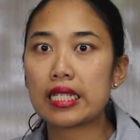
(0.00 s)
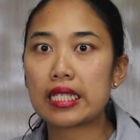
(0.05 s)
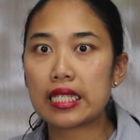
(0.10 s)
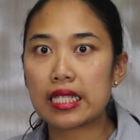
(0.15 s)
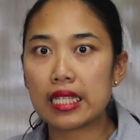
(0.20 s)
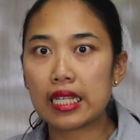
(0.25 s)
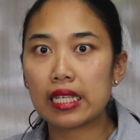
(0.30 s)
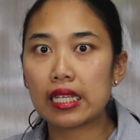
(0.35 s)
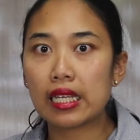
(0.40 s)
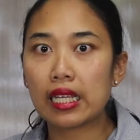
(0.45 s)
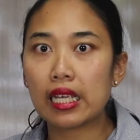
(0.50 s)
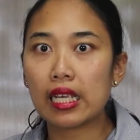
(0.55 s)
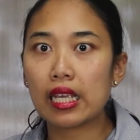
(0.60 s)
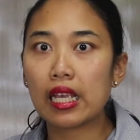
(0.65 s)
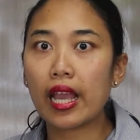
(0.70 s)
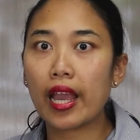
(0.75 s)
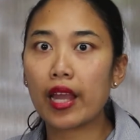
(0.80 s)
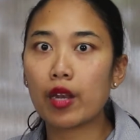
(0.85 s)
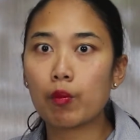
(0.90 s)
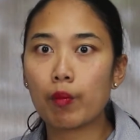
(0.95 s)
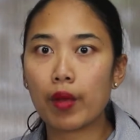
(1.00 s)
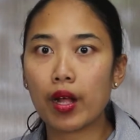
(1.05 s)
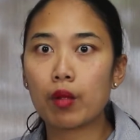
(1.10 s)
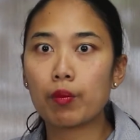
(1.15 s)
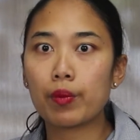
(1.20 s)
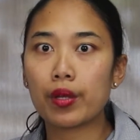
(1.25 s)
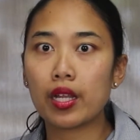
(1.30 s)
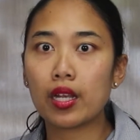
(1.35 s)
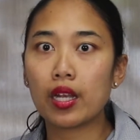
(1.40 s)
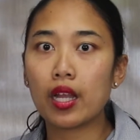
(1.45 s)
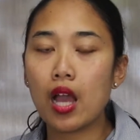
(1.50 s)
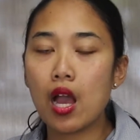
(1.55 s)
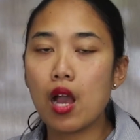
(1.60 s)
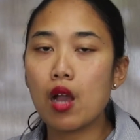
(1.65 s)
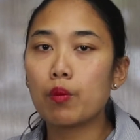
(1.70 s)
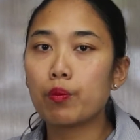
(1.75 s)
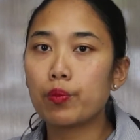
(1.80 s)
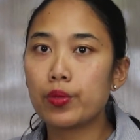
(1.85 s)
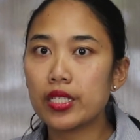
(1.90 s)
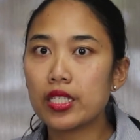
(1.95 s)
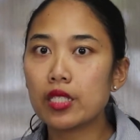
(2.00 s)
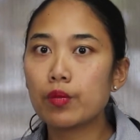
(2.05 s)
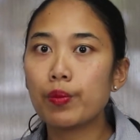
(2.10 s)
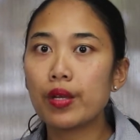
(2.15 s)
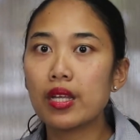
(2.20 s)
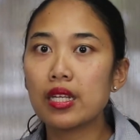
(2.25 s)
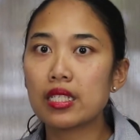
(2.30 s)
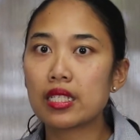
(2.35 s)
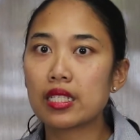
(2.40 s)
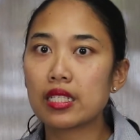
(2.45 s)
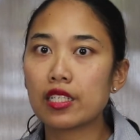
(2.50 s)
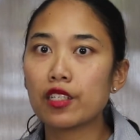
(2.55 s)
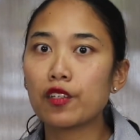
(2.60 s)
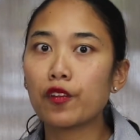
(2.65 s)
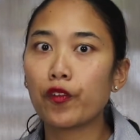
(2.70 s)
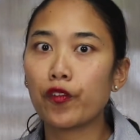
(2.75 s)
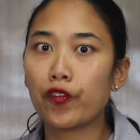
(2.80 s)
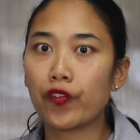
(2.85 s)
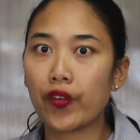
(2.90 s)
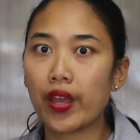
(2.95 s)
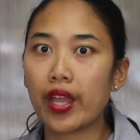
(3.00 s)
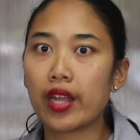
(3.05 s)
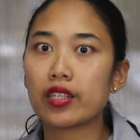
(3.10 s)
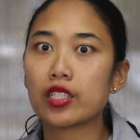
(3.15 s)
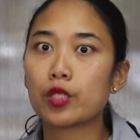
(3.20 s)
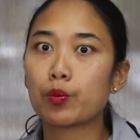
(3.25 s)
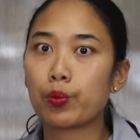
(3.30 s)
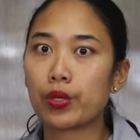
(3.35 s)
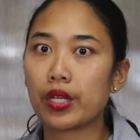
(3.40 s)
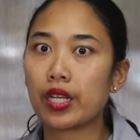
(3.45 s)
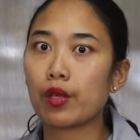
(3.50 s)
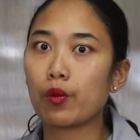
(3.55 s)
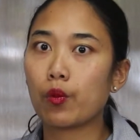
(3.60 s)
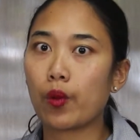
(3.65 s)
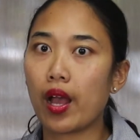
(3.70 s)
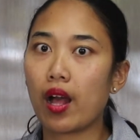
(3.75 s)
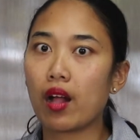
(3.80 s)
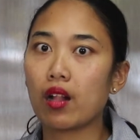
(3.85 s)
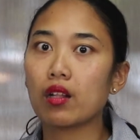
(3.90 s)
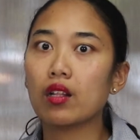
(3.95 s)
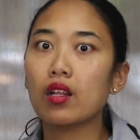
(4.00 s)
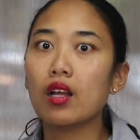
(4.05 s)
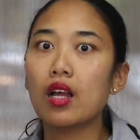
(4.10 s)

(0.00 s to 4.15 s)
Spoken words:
Sydney and Melbourne, Brisbane still fares pretty well.